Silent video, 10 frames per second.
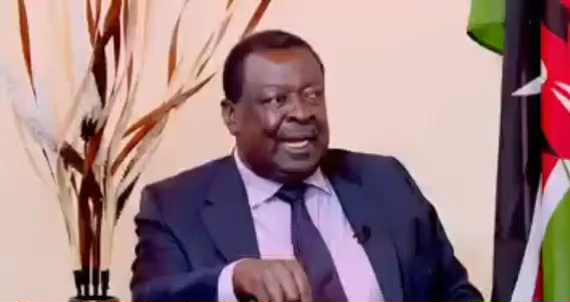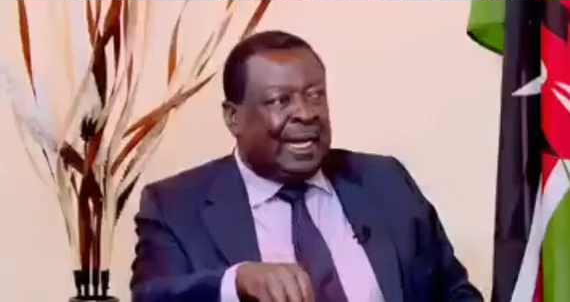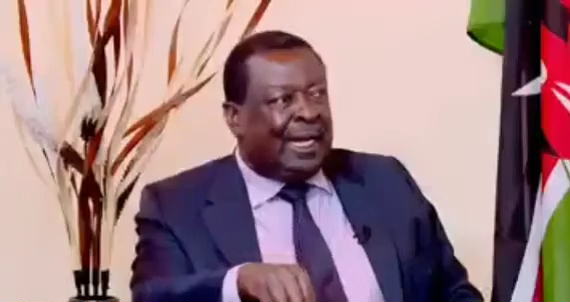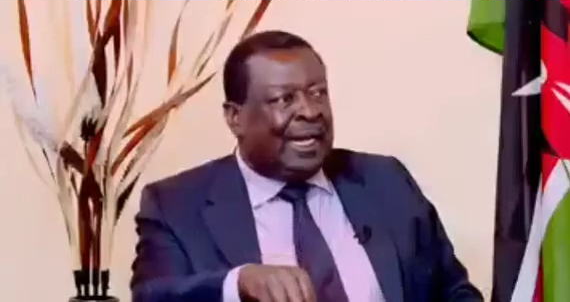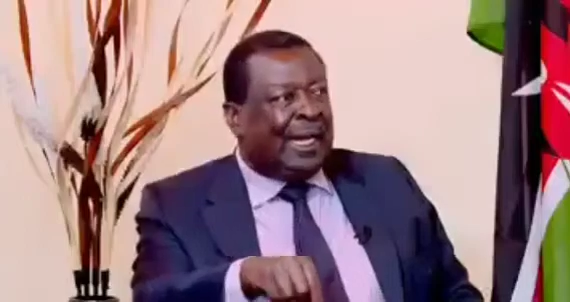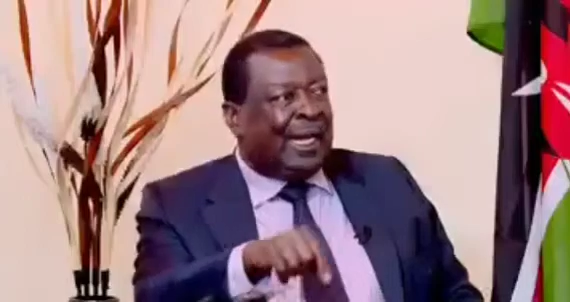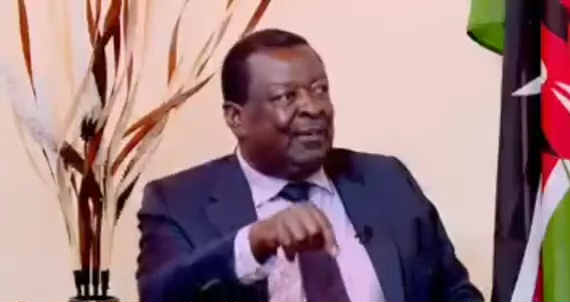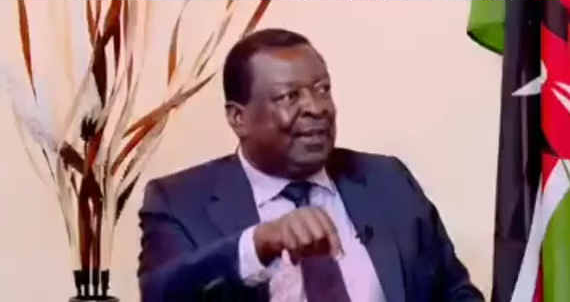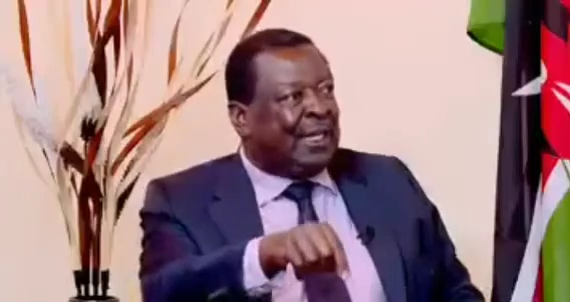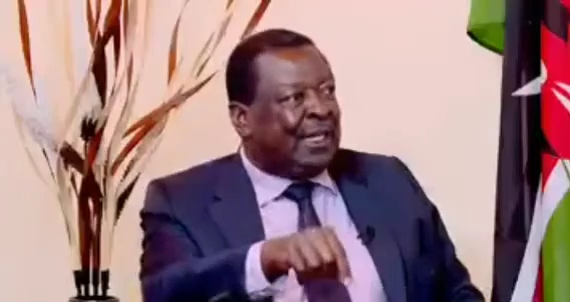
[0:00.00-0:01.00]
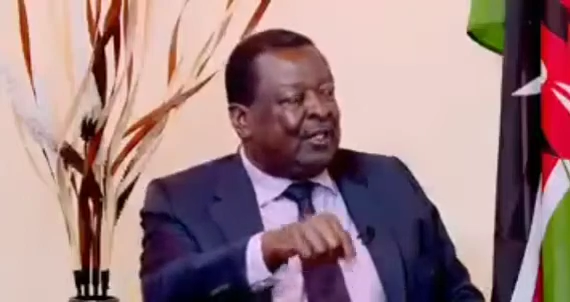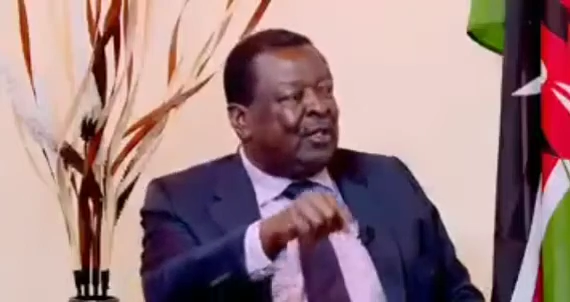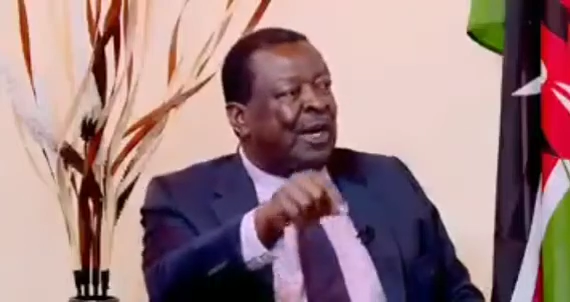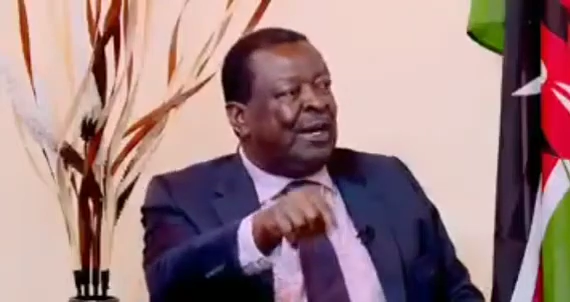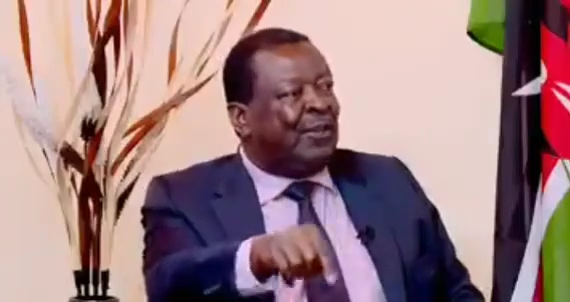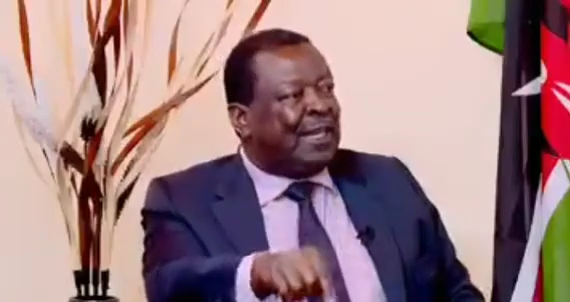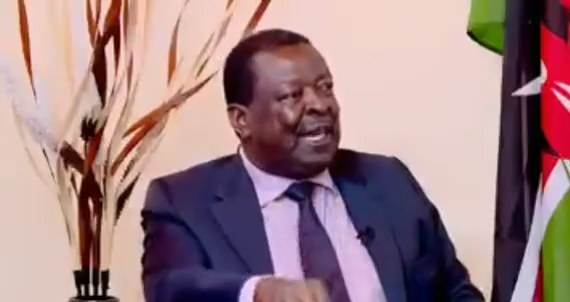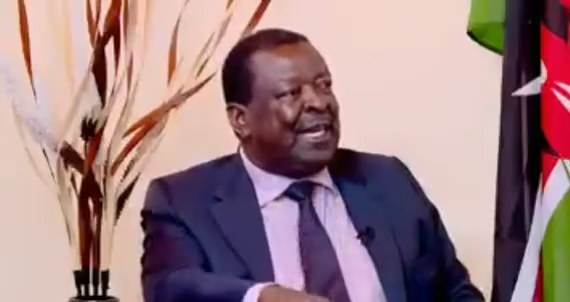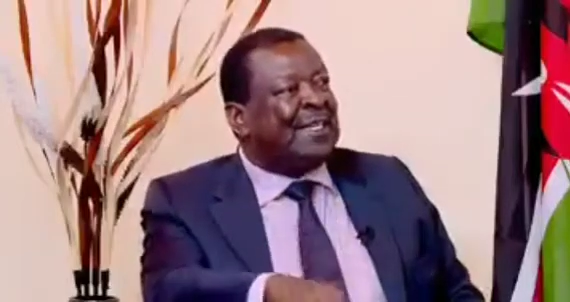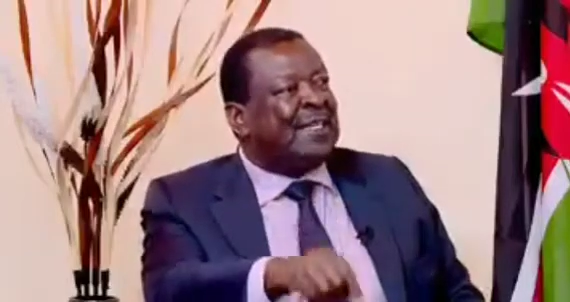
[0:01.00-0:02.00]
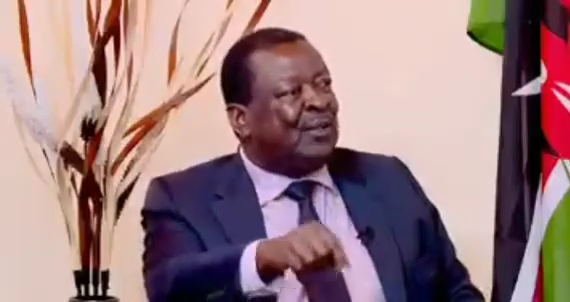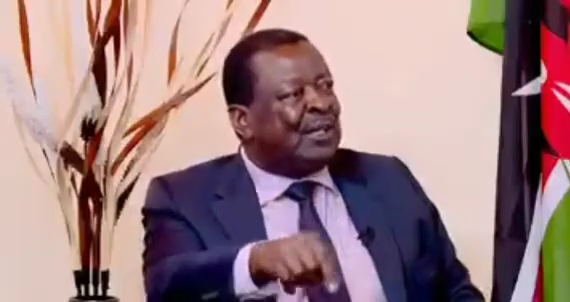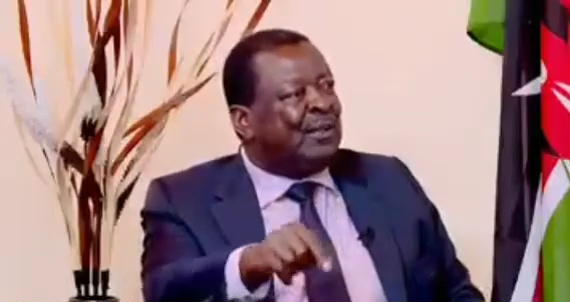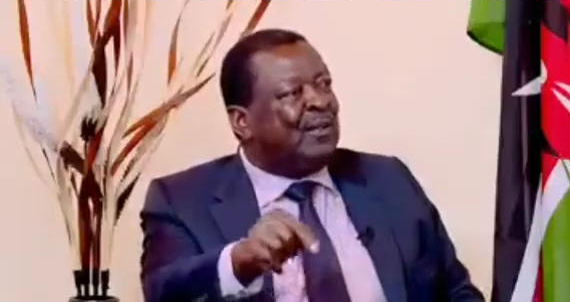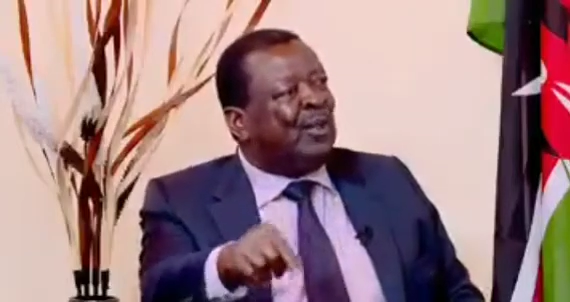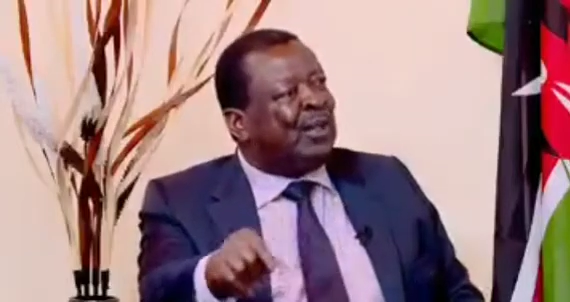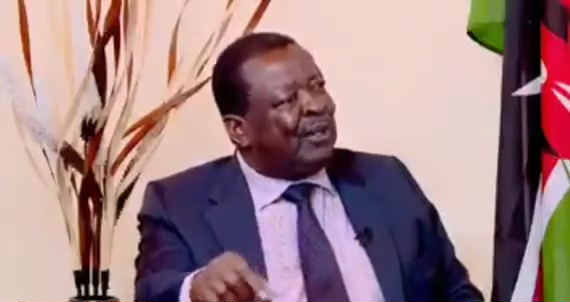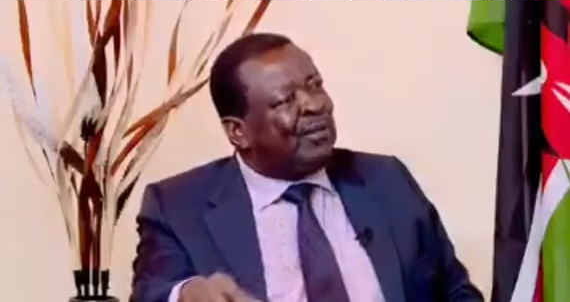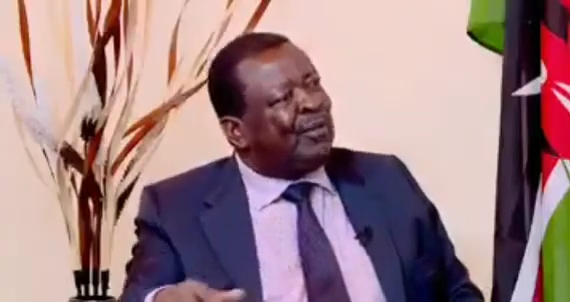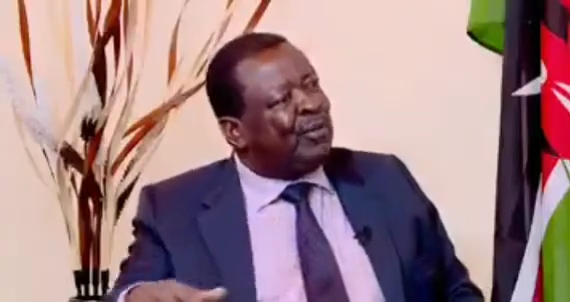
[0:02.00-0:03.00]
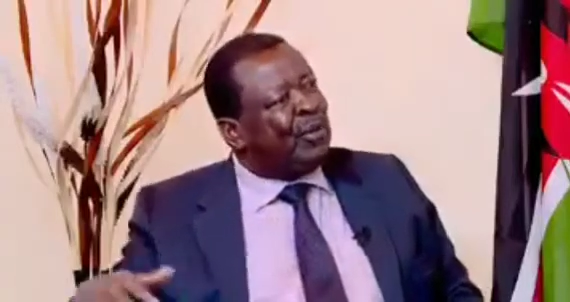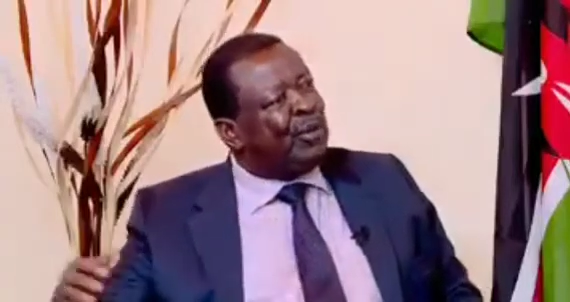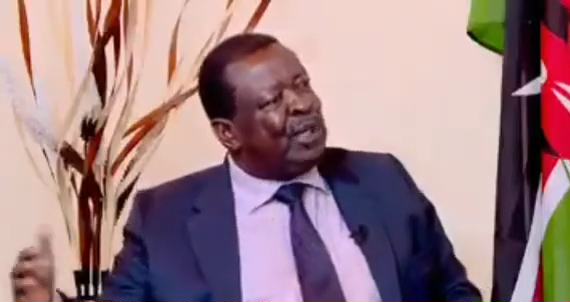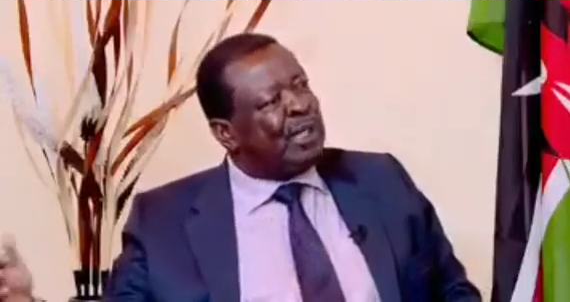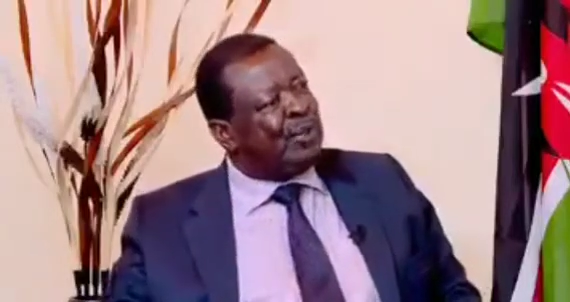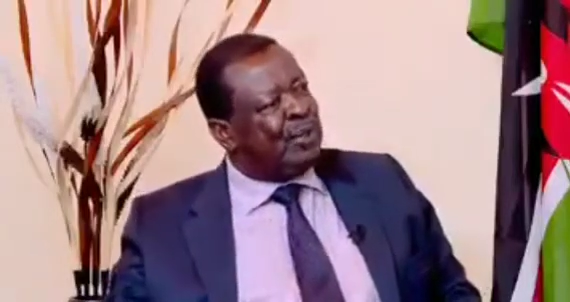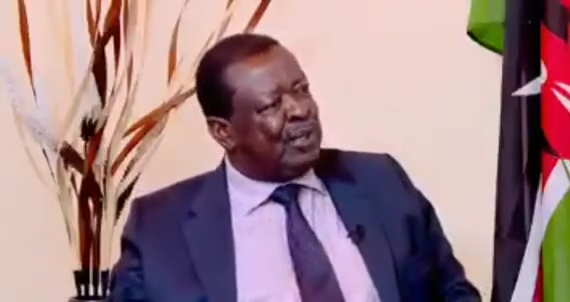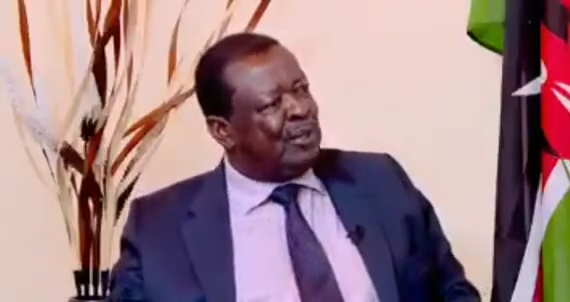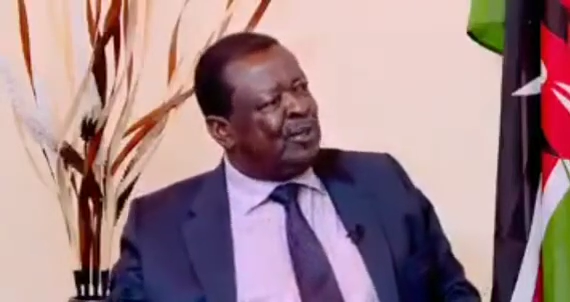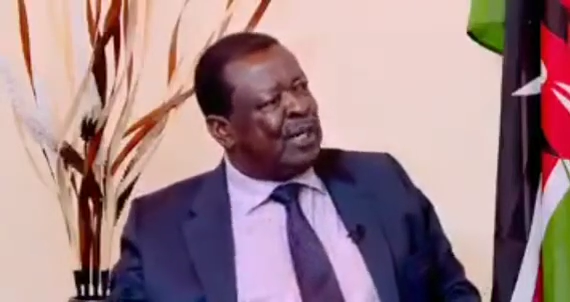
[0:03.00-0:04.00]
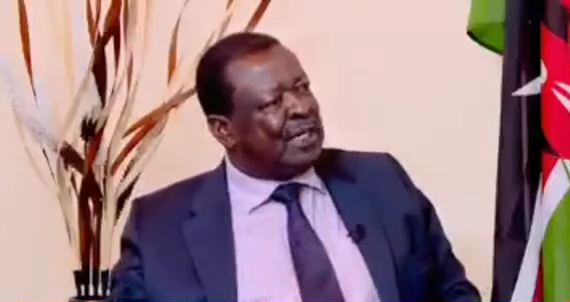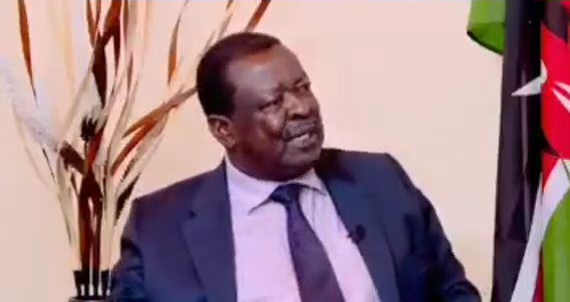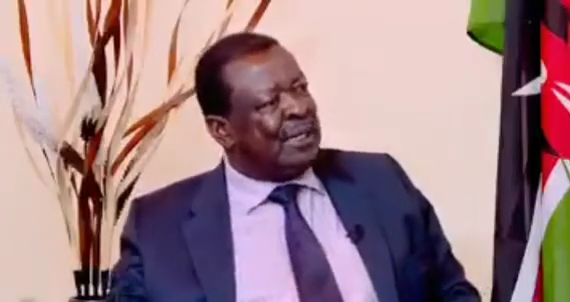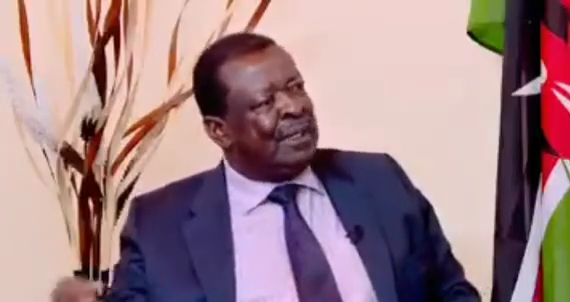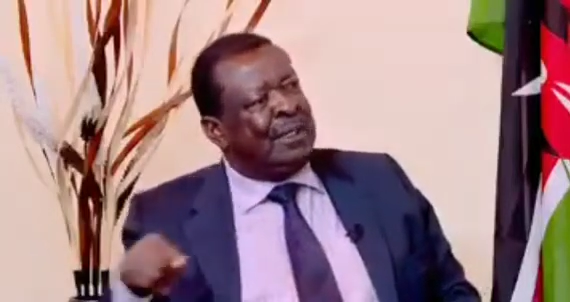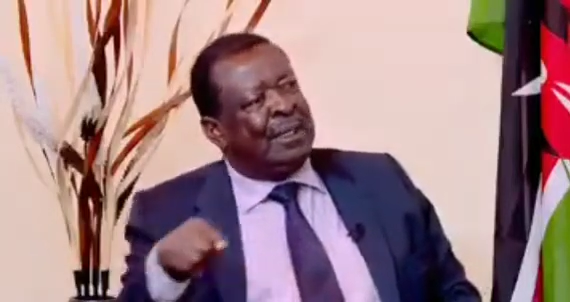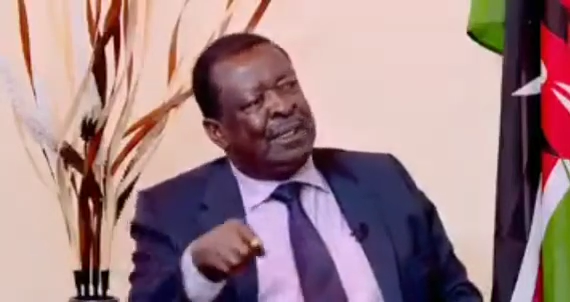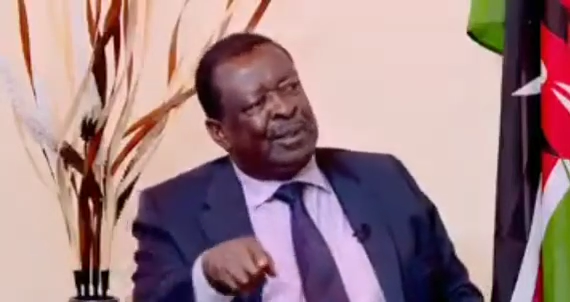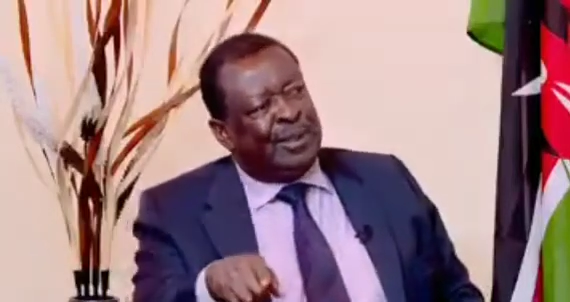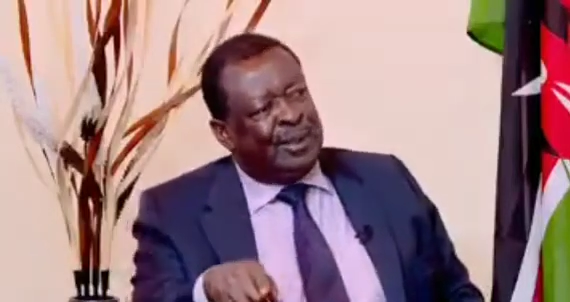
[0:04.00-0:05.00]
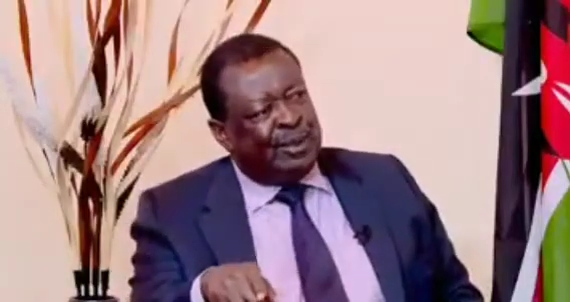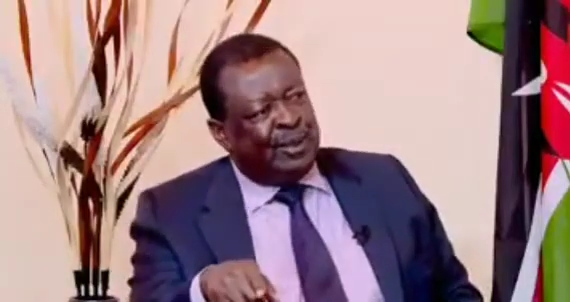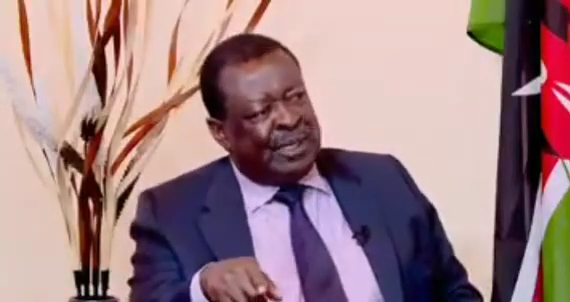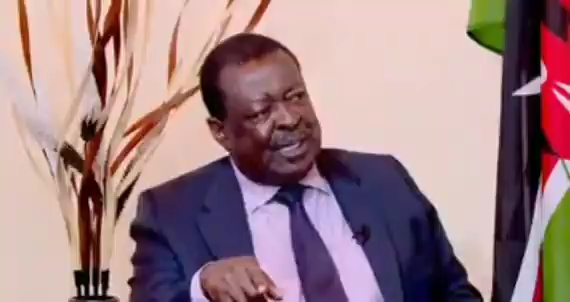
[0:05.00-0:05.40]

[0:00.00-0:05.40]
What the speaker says: you know, advertising, whatever, before you get to a contractor going into a